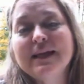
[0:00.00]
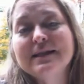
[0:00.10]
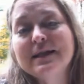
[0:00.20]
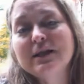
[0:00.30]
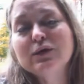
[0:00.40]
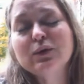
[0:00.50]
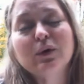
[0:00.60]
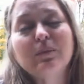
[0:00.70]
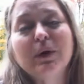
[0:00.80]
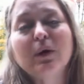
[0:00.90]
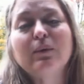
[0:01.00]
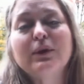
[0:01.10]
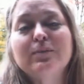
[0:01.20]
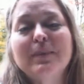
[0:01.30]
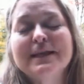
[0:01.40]
and it's in
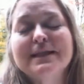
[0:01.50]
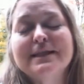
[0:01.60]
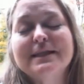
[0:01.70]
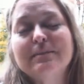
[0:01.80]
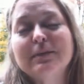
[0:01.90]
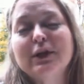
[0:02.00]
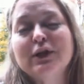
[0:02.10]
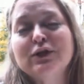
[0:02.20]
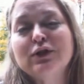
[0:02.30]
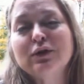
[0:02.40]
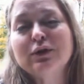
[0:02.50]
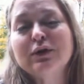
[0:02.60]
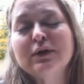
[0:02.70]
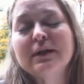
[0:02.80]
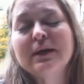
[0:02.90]
Scorpio, which makes it deeply
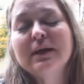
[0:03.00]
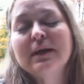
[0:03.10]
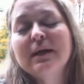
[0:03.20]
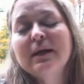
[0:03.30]
internal